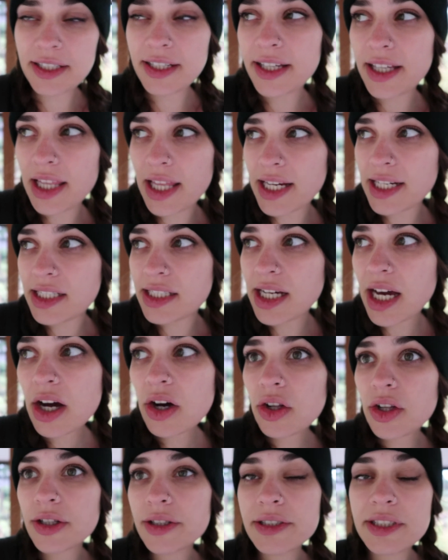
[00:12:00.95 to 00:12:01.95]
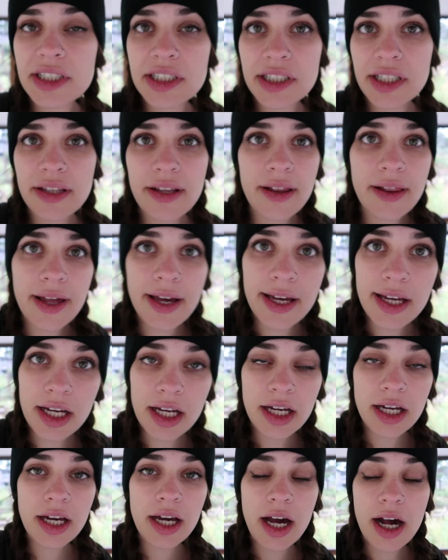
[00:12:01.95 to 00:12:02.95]
to get like down closer to the
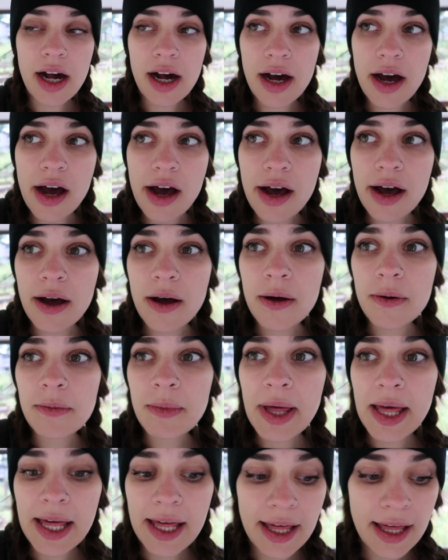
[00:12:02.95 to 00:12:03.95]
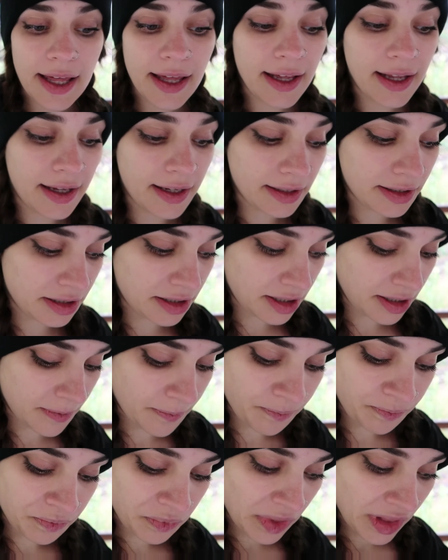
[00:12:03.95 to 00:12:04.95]
lake, and
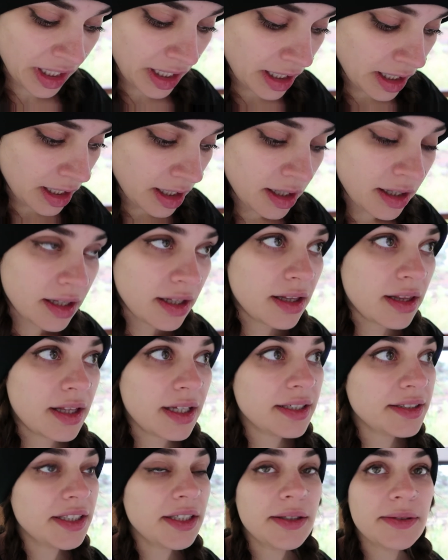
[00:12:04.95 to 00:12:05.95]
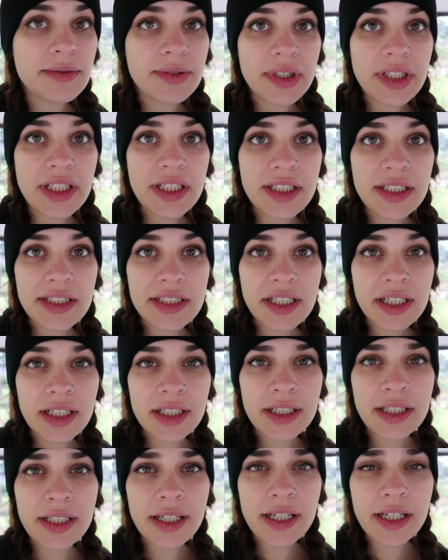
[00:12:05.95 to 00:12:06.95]
things are really
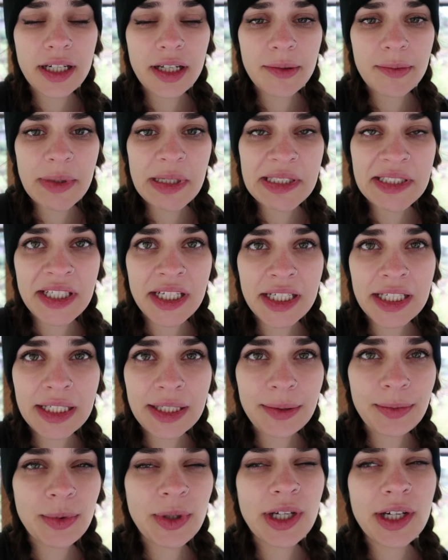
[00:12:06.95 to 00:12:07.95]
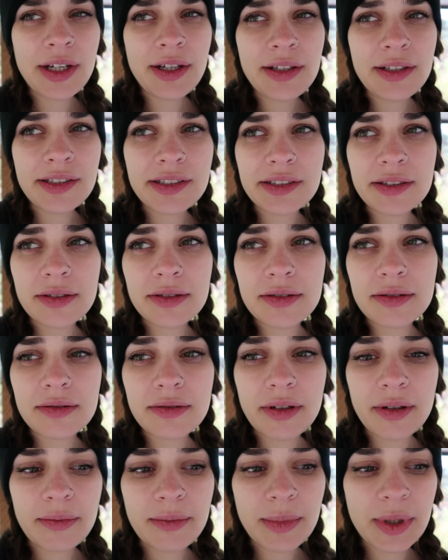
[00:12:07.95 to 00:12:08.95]
starting to get a bit sucky because
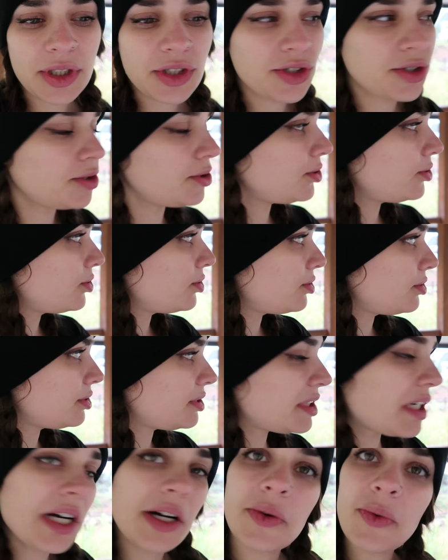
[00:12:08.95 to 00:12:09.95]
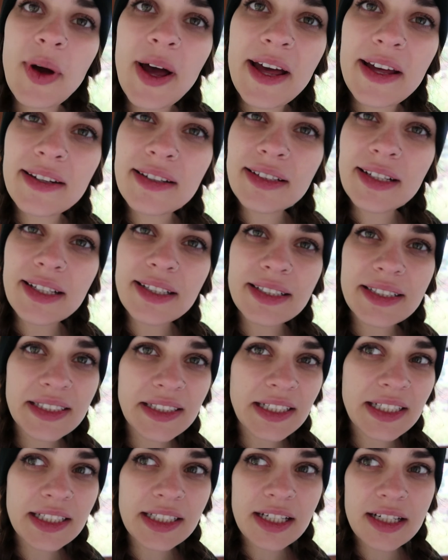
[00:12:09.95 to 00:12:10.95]
my shoes are wet and
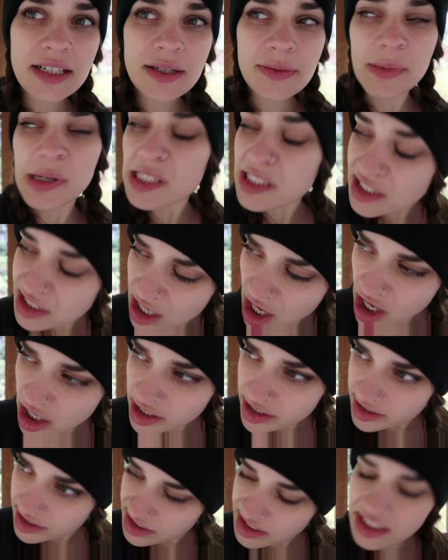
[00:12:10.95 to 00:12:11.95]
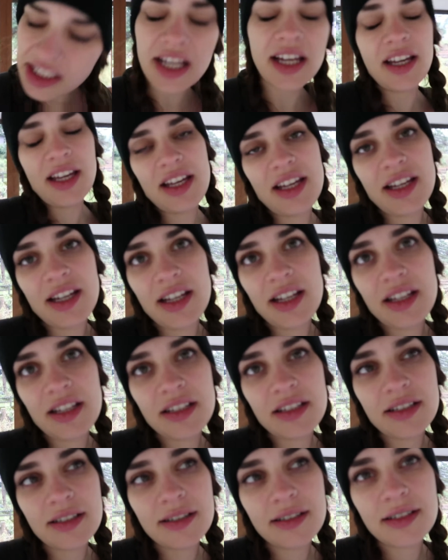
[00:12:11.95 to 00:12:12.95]
it's getting into my socks,
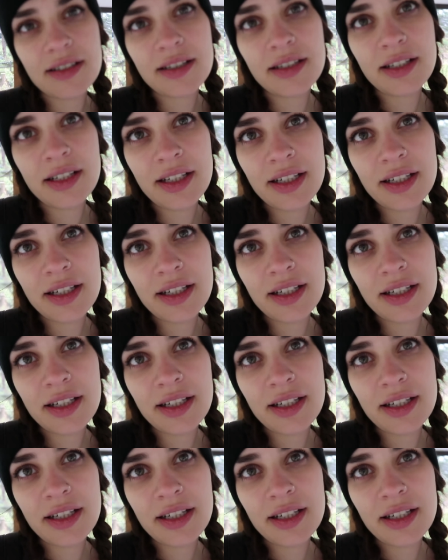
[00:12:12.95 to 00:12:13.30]
and